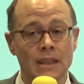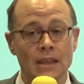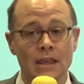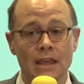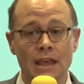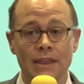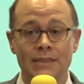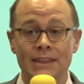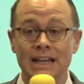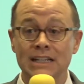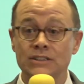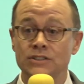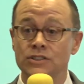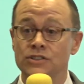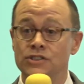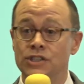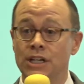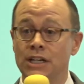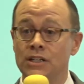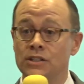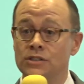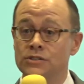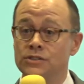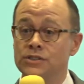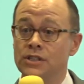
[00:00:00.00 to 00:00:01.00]
And that's a
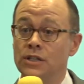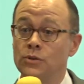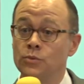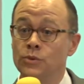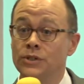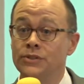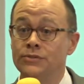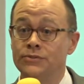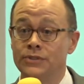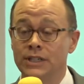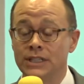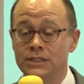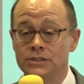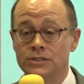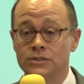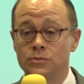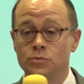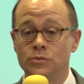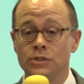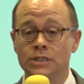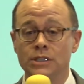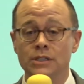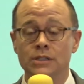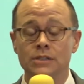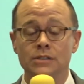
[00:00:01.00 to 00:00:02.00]
challenge that we face
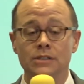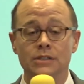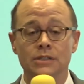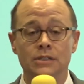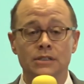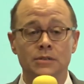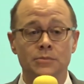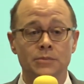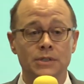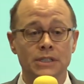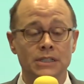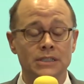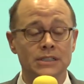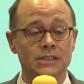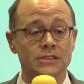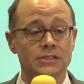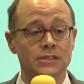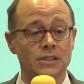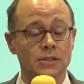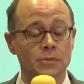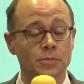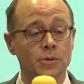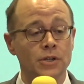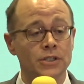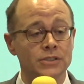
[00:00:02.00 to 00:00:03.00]
within at
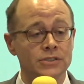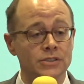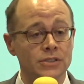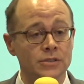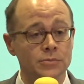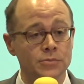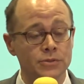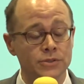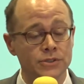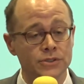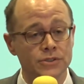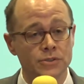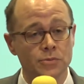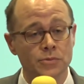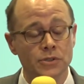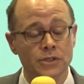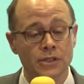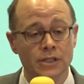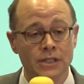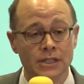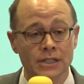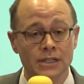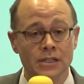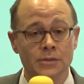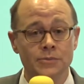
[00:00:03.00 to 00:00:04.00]
least the parts of the Buddhist
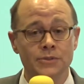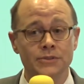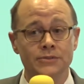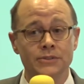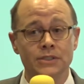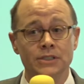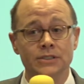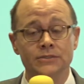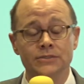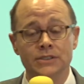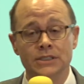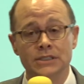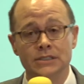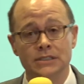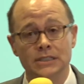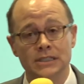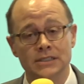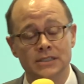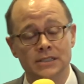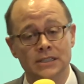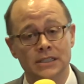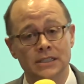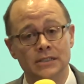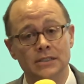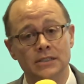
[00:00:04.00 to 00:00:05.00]
community that I'm involved in.
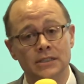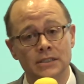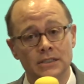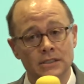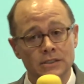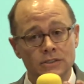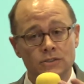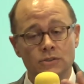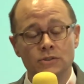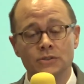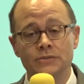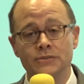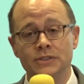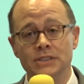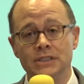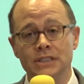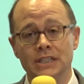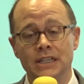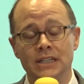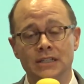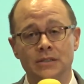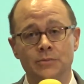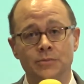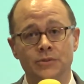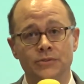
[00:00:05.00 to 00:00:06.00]
As I sort of
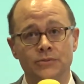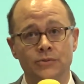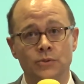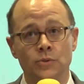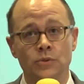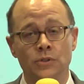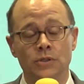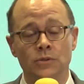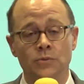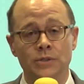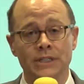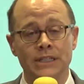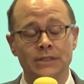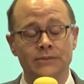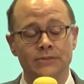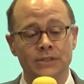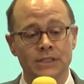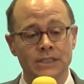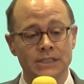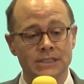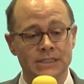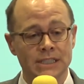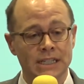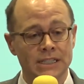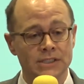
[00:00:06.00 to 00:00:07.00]
indicated before, we get
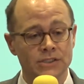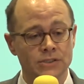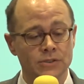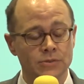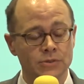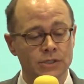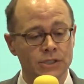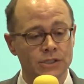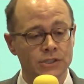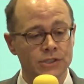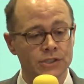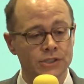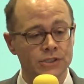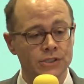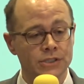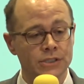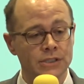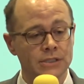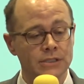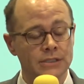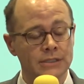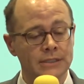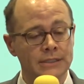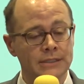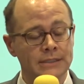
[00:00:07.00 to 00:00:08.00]
very attached to our
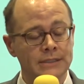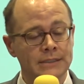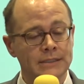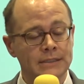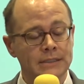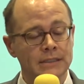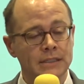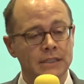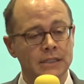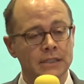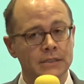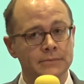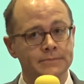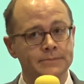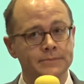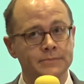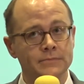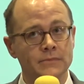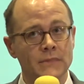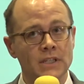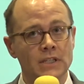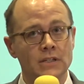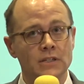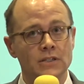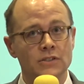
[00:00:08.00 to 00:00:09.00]
cushion.
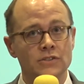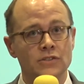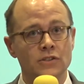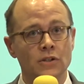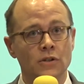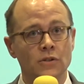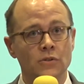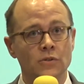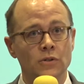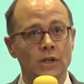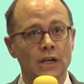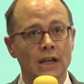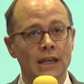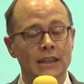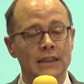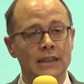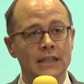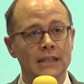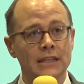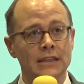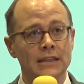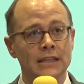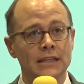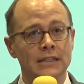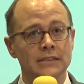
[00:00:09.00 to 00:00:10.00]
So I
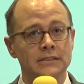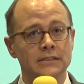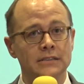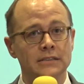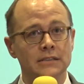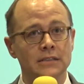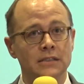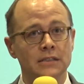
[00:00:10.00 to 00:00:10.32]
think that,